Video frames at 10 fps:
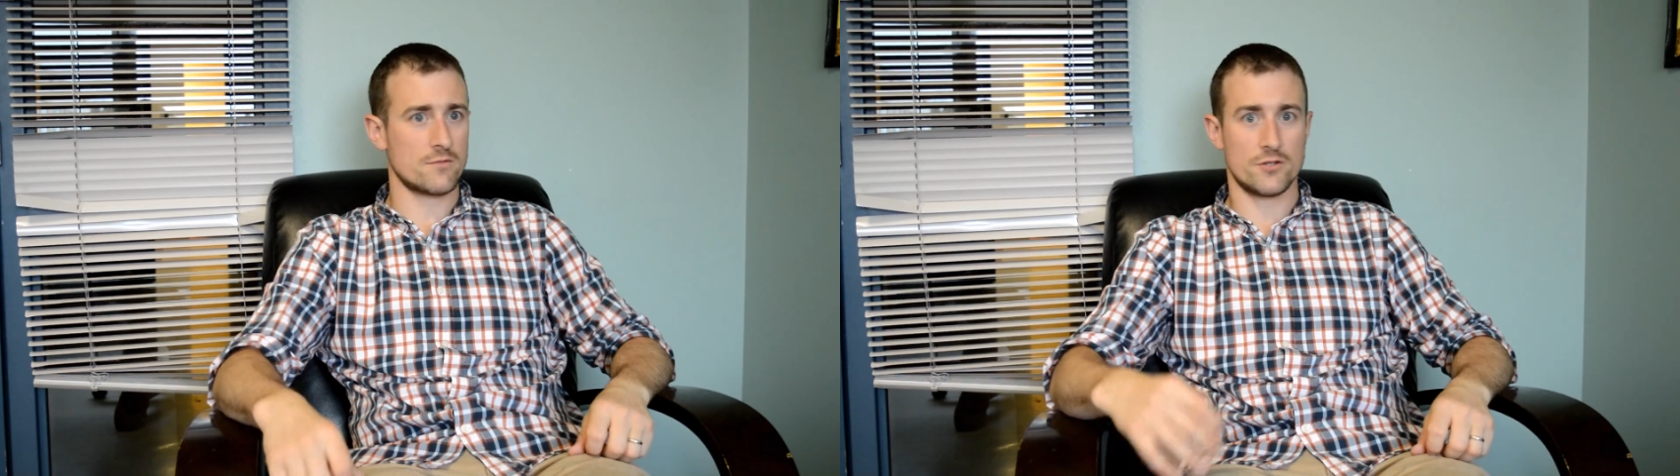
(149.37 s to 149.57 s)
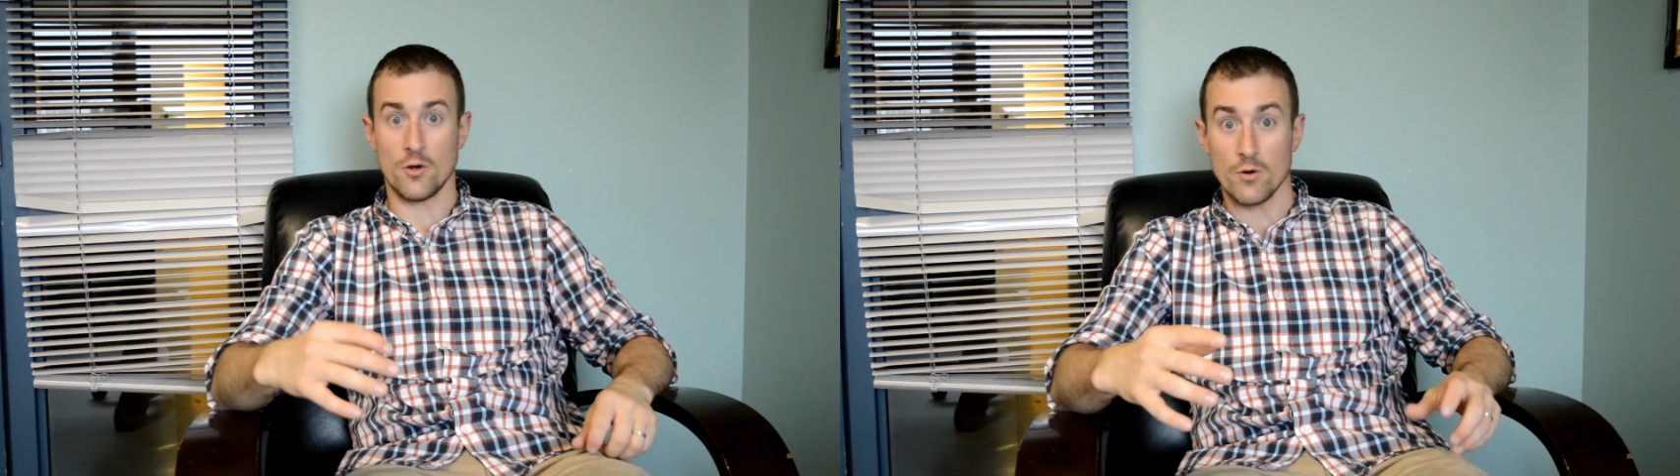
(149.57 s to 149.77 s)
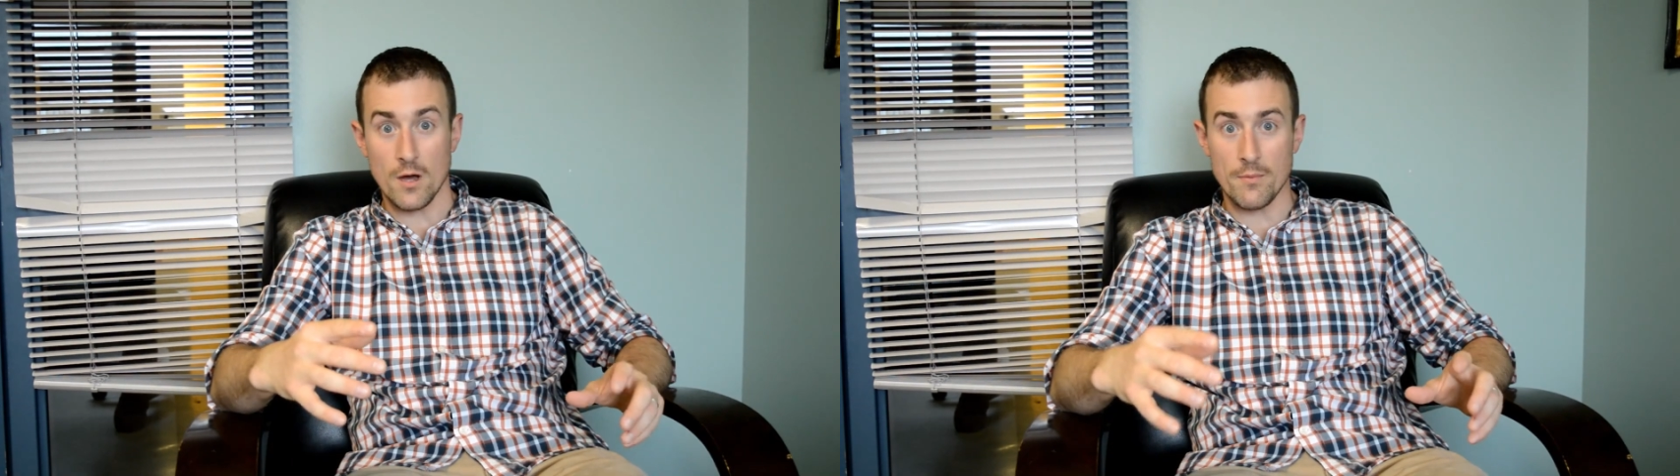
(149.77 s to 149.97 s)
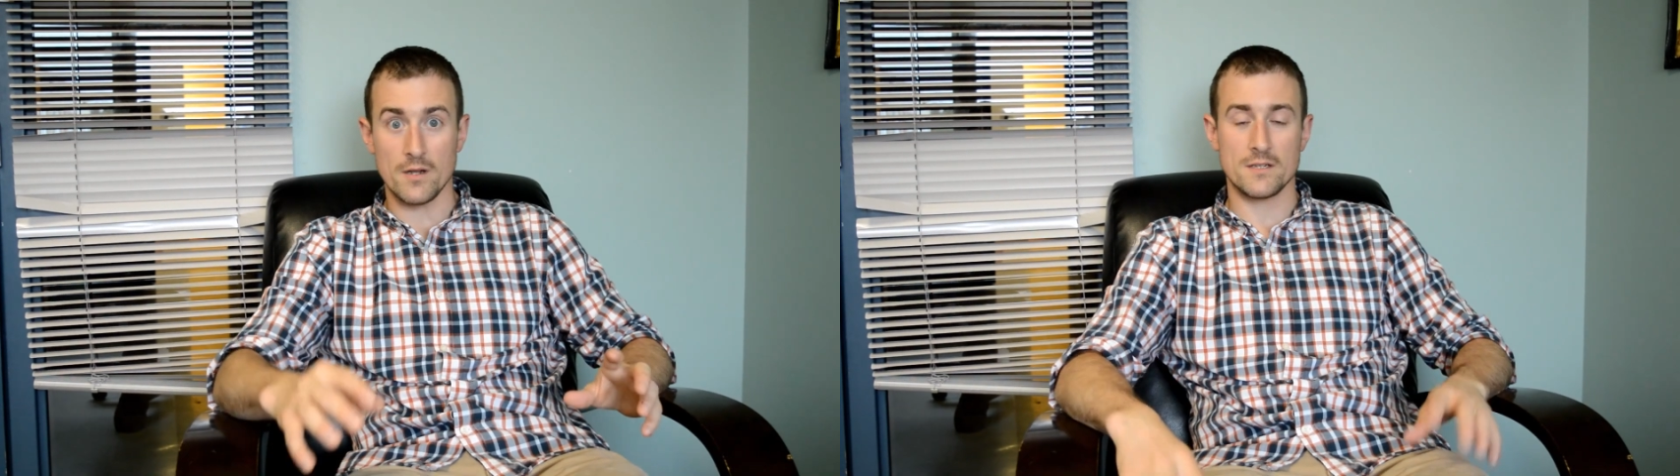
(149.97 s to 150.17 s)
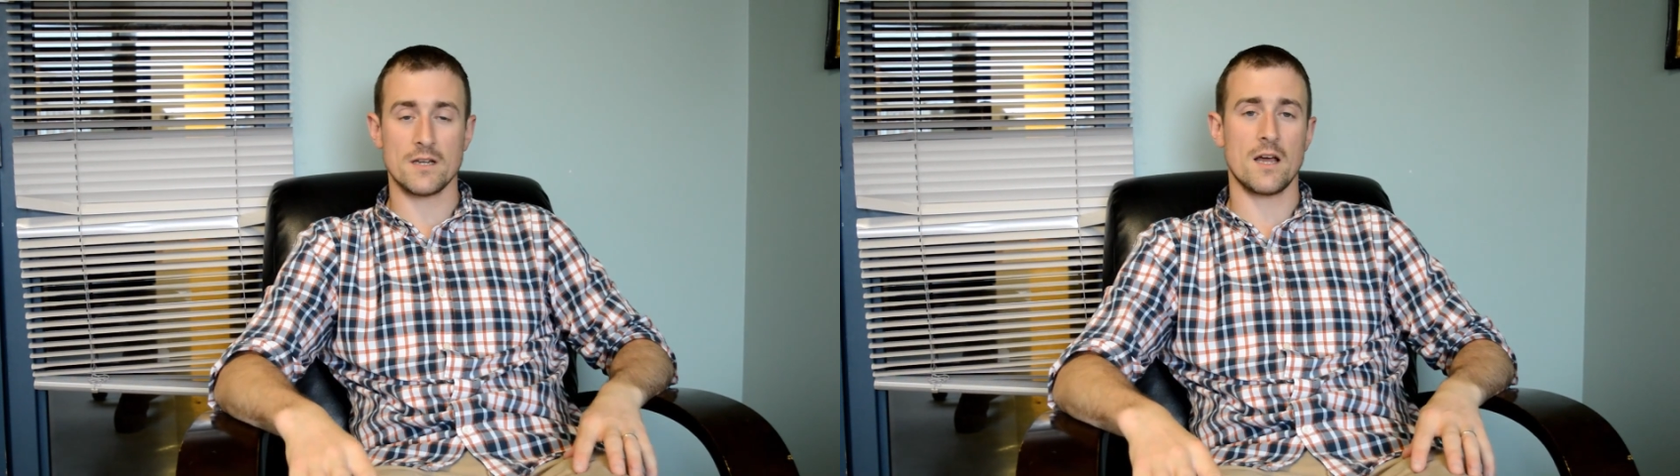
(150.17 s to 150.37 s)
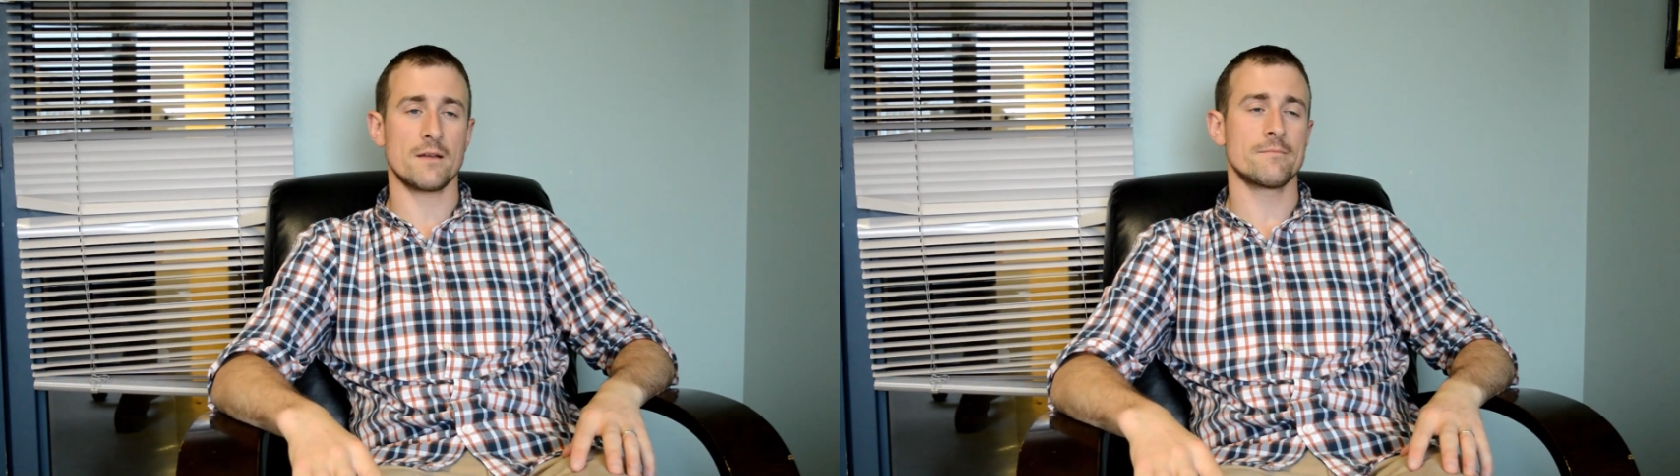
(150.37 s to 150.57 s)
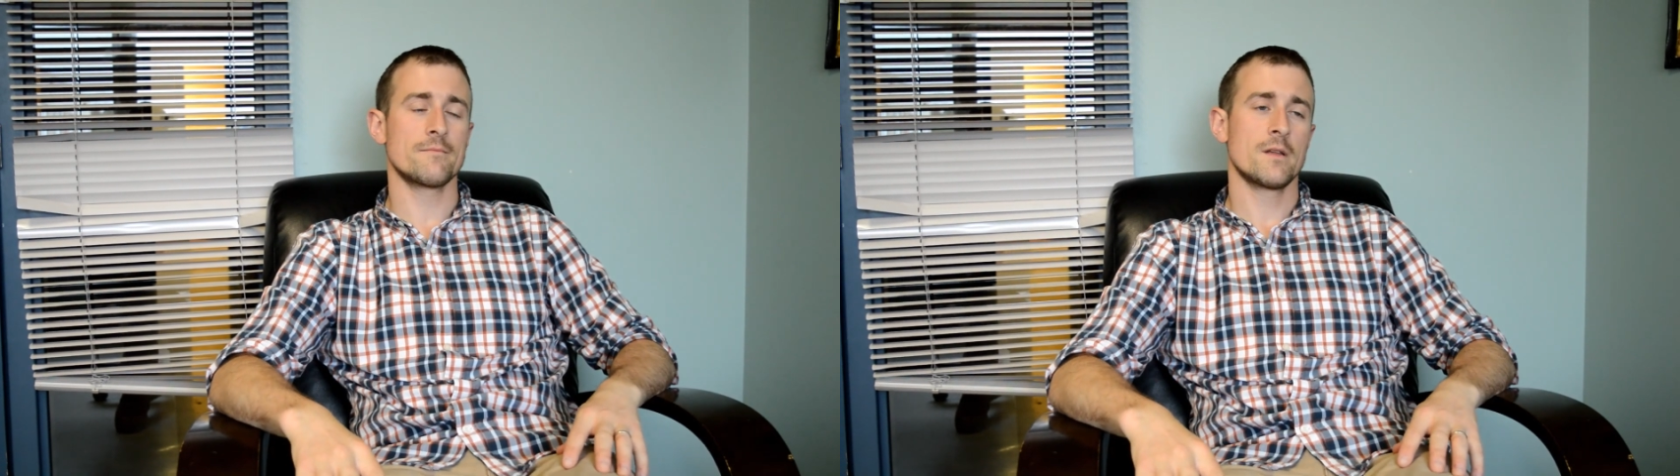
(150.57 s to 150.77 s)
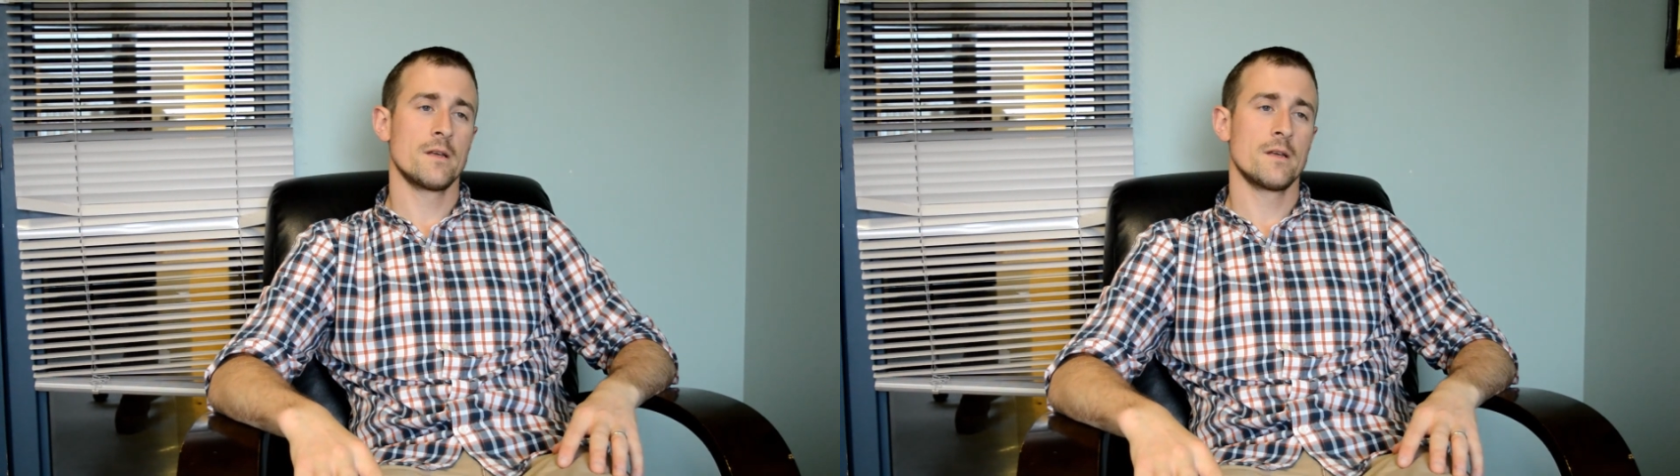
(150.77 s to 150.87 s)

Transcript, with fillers: showing up on time.